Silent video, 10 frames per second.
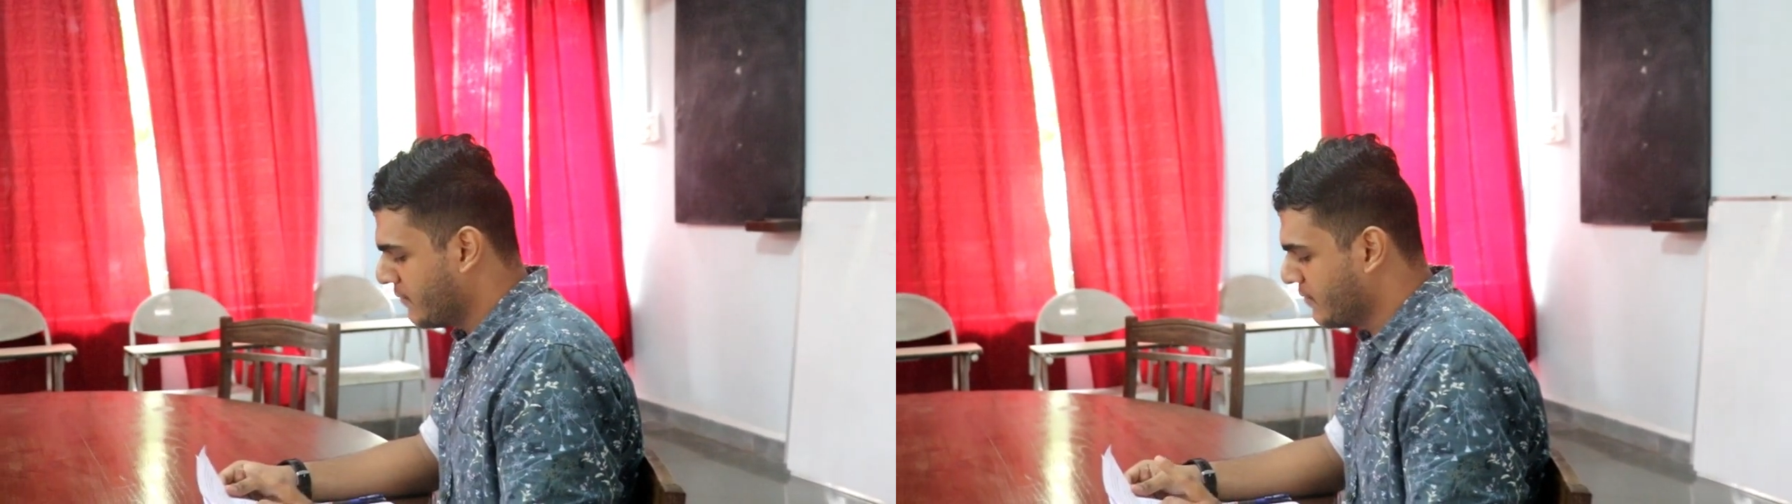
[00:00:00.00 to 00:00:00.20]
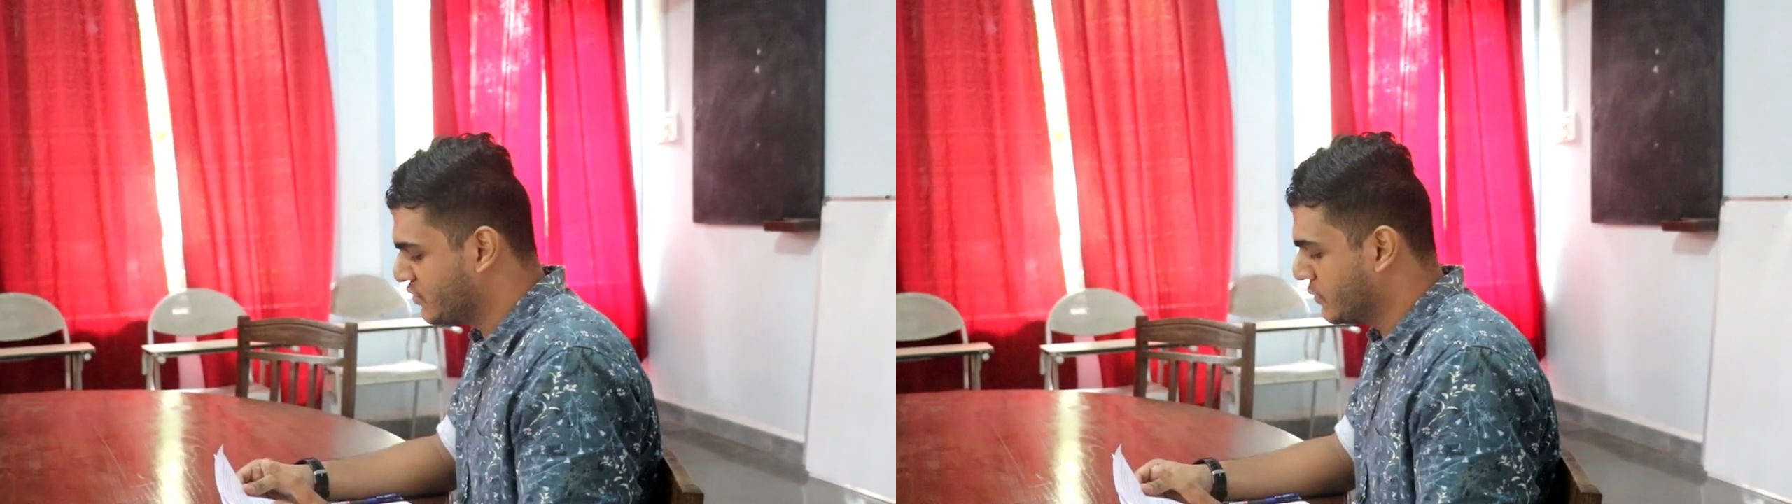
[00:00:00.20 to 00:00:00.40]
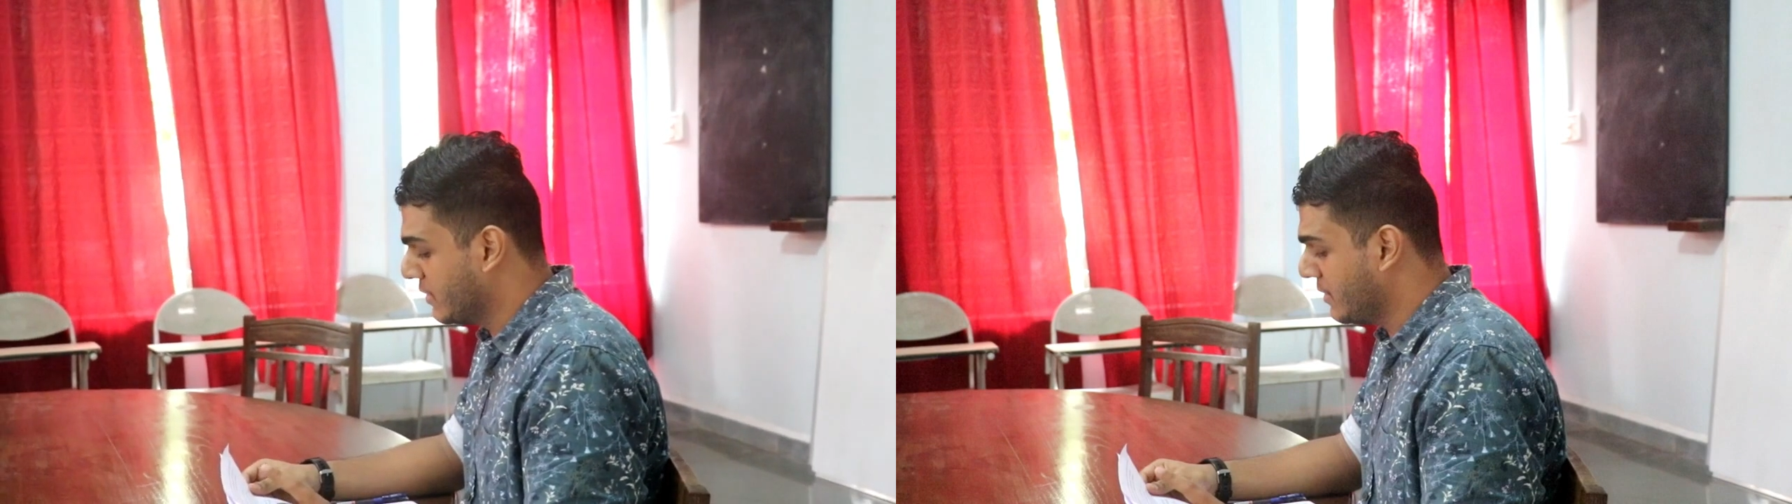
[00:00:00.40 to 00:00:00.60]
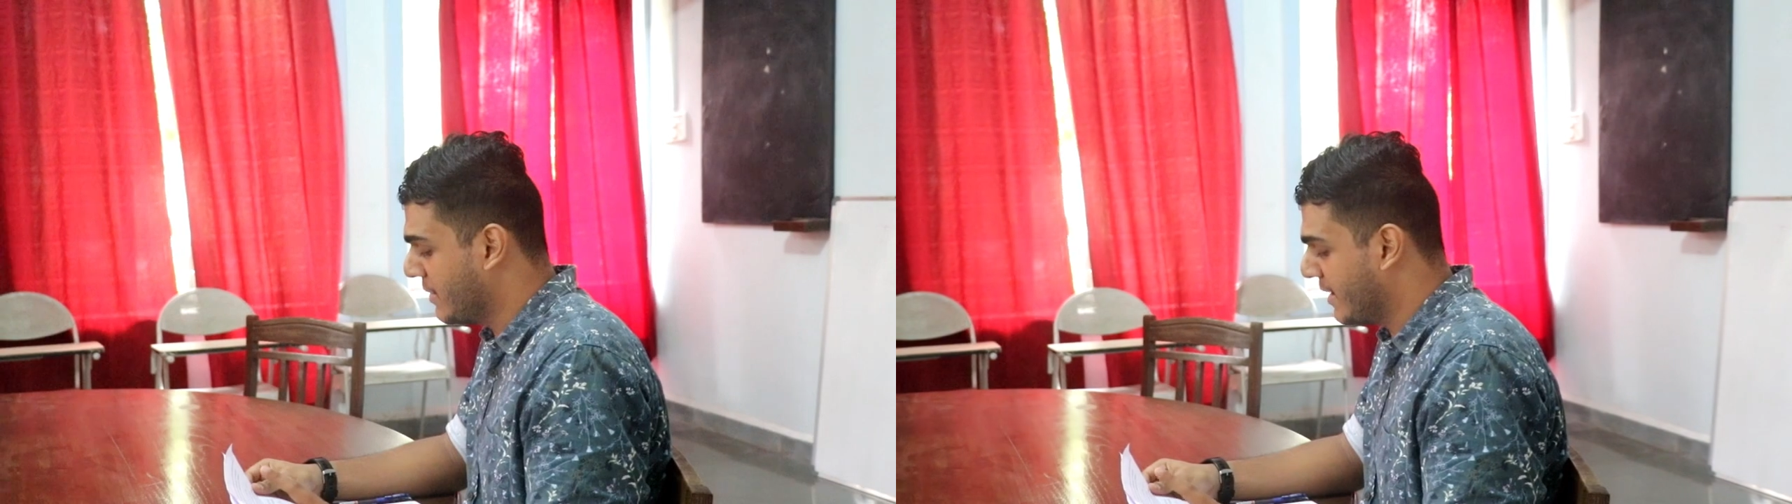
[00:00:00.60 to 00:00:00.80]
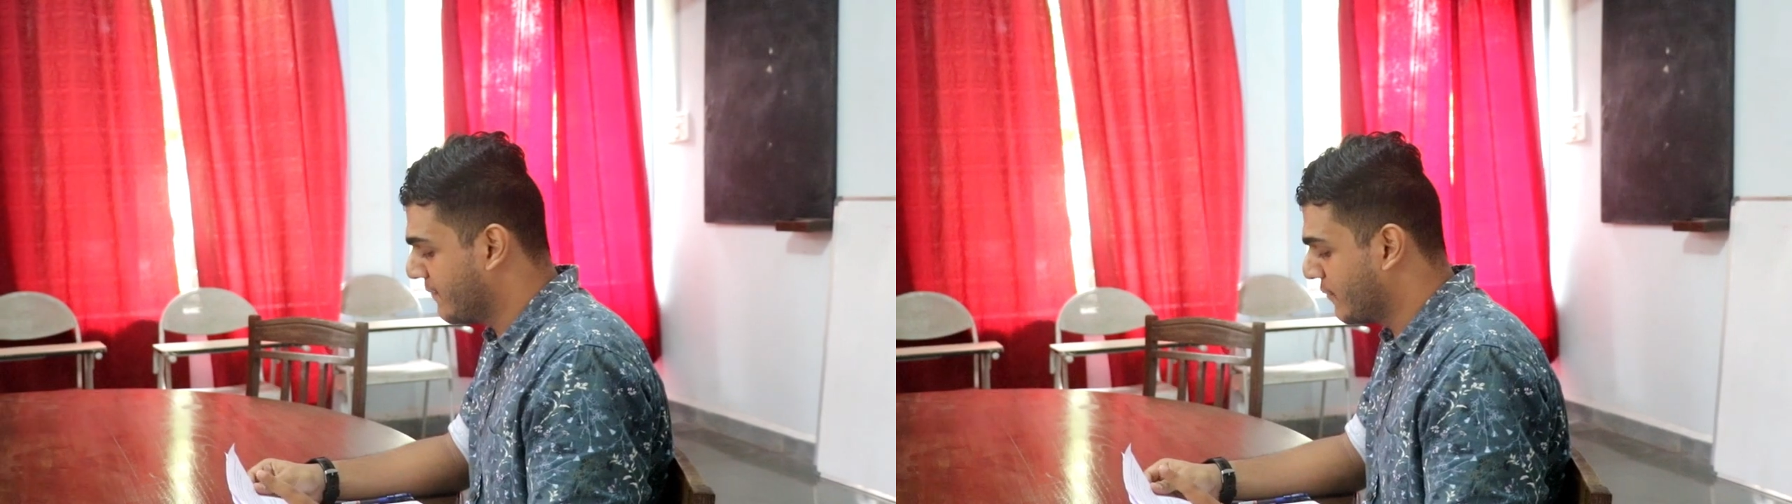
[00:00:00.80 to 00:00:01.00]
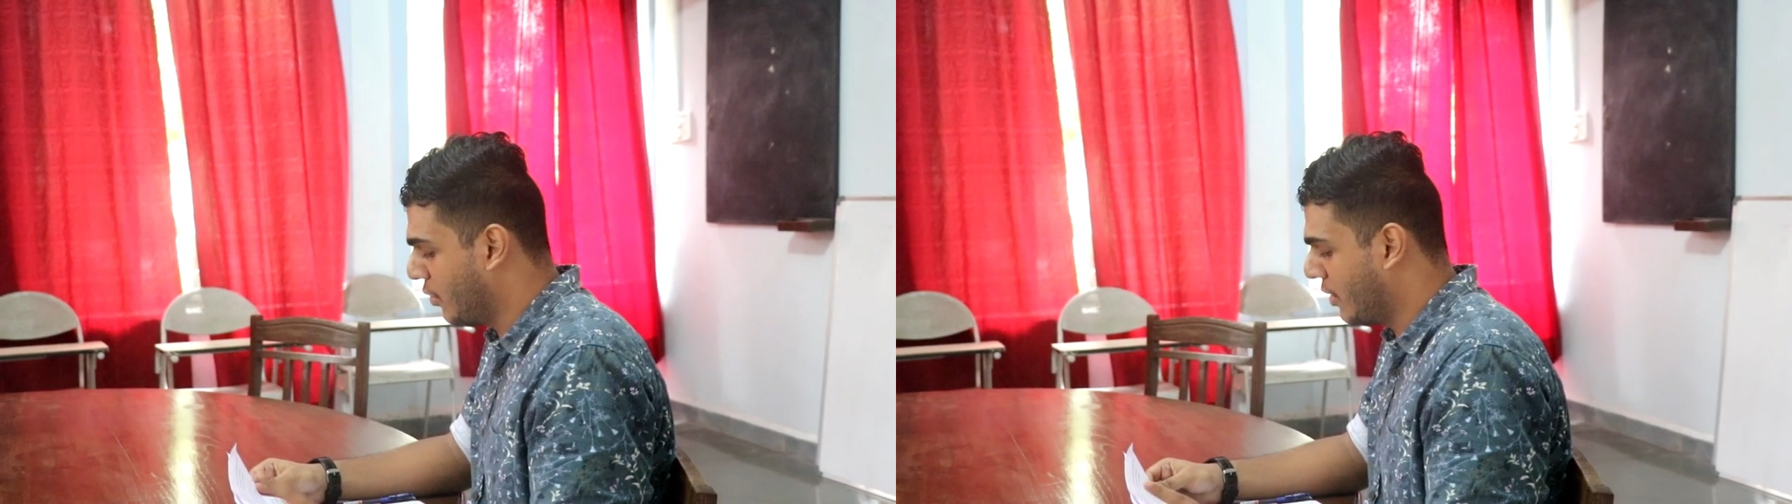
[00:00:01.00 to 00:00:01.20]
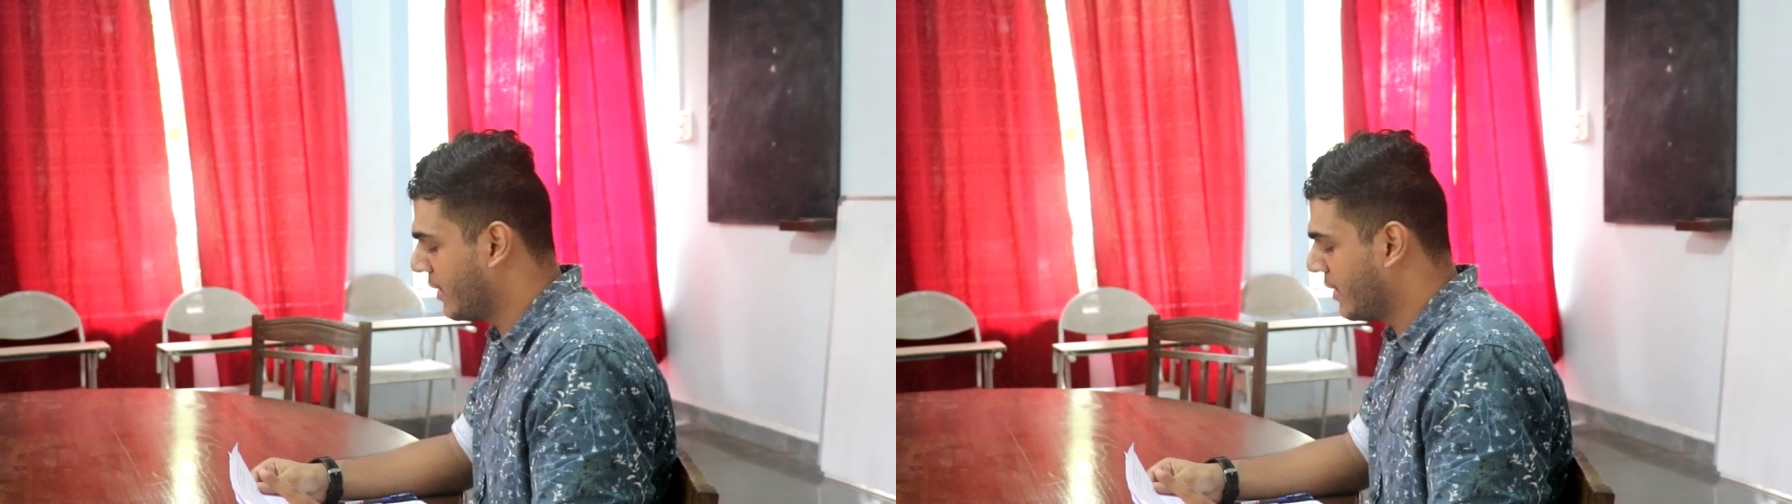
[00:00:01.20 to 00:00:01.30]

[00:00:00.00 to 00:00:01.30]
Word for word: we surely may have got